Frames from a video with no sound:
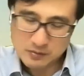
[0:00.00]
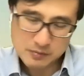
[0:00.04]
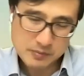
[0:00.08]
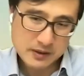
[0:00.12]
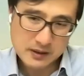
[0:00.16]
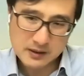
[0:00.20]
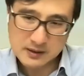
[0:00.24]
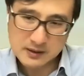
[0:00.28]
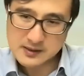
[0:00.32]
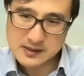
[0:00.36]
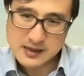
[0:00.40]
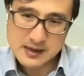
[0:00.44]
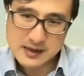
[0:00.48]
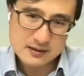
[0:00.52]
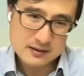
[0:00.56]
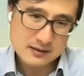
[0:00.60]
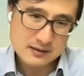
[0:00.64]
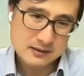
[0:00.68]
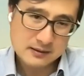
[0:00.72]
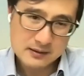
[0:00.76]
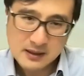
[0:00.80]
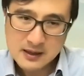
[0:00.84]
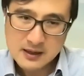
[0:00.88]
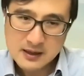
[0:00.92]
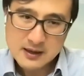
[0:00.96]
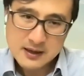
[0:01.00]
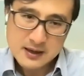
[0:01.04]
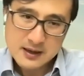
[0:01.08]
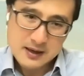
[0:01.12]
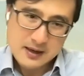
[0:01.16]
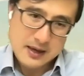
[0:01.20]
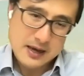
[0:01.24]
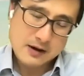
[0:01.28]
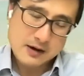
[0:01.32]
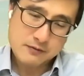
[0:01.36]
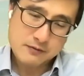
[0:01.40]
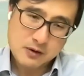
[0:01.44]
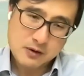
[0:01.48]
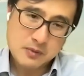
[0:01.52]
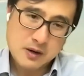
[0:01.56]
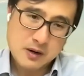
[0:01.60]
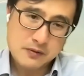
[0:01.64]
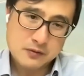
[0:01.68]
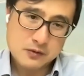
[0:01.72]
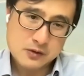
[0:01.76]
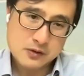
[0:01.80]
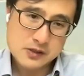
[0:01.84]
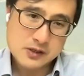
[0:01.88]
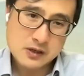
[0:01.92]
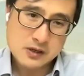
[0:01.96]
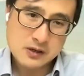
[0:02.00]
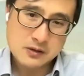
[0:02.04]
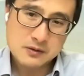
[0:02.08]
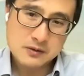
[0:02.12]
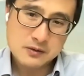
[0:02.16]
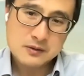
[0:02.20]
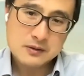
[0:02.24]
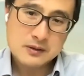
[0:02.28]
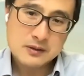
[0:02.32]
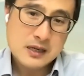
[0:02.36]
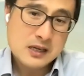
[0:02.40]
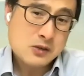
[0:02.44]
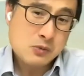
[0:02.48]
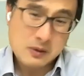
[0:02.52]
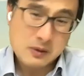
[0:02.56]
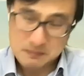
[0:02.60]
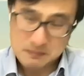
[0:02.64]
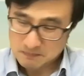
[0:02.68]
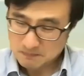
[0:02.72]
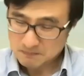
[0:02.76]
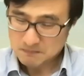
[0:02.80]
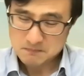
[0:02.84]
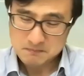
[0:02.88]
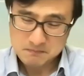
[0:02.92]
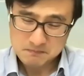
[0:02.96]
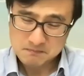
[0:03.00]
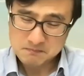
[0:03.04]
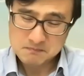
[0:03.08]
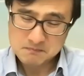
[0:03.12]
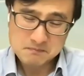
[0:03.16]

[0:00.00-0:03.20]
you repeat a cycle every month or so. Guess what?